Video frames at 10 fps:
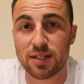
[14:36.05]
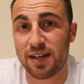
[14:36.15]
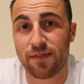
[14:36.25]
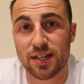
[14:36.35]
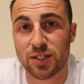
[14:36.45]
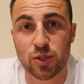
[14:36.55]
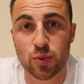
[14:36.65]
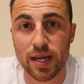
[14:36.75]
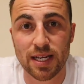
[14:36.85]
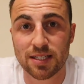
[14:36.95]
if it
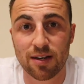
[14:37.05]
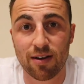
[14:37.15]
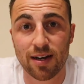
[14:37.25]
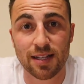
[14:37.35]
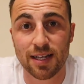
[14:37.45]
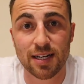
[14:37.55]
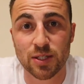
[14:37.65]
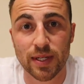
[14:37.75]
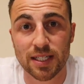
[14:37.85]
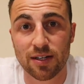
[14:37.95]
tweaks slightly, then it
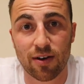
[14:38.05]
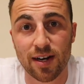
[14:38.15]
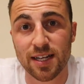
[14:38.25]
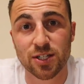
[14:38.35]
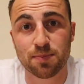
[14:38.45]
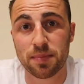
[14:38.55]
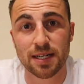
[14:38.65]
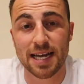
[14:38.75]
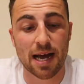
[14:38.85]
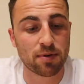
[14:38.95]
tweaks slightly, just
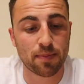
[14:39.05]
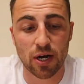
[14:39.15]
adapt.